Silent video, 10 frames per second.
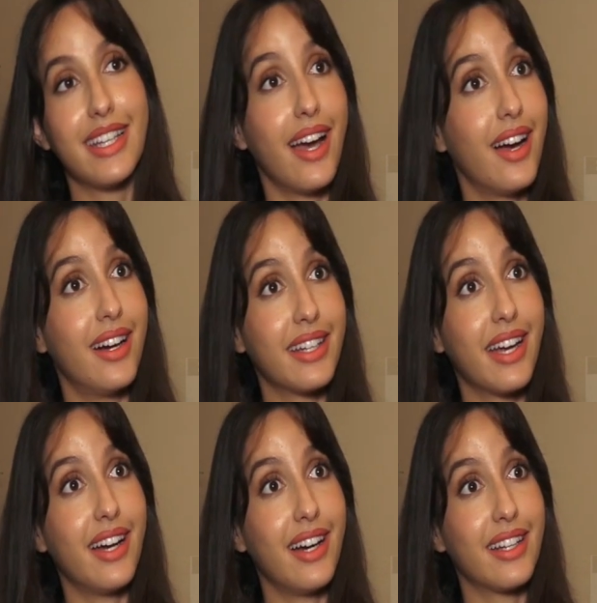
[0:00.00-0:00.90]
Yeah,
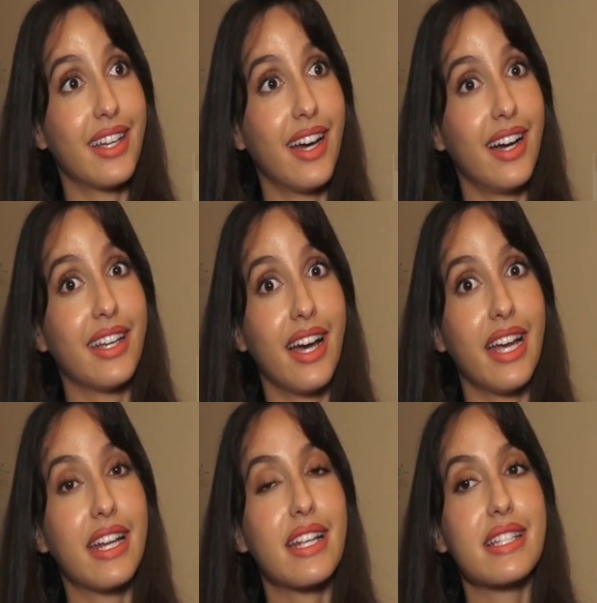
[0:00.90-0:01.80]
yeah, you yeah, yeah.
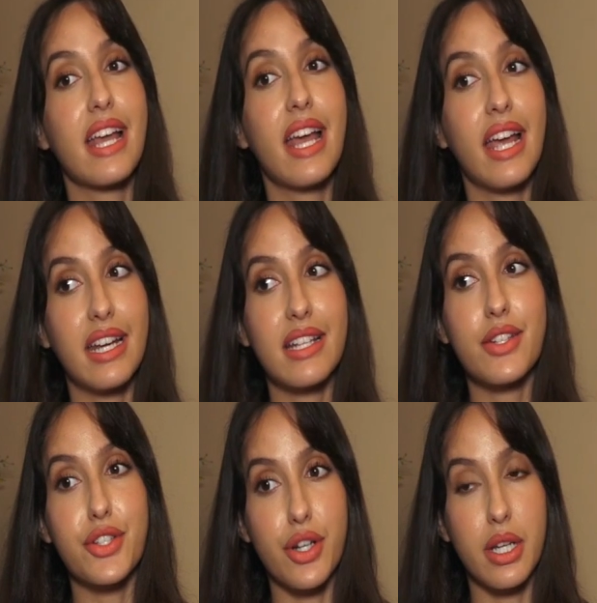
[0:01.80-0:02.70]
It is, it is
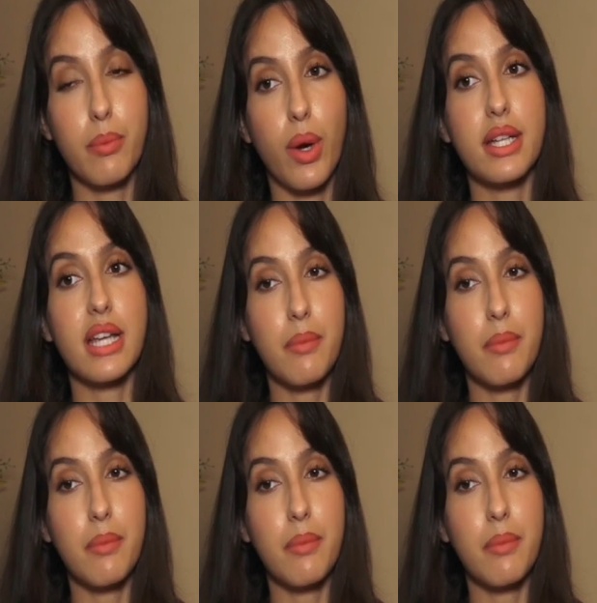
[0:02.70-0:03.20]
a turning point.